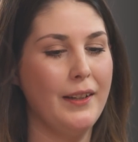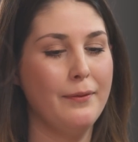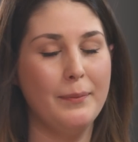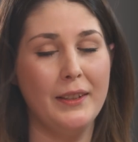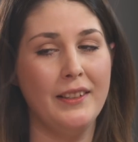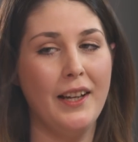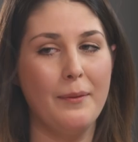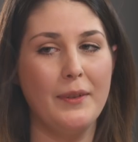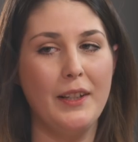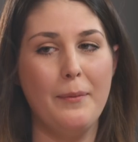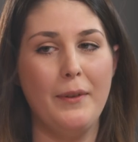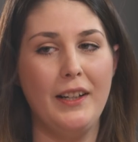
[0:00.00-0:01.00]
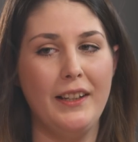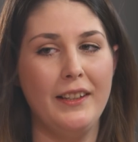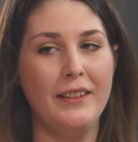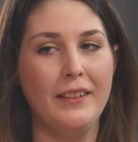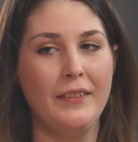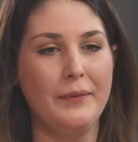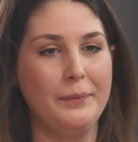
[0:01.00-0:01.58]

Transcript: They've been absolutely brilliant.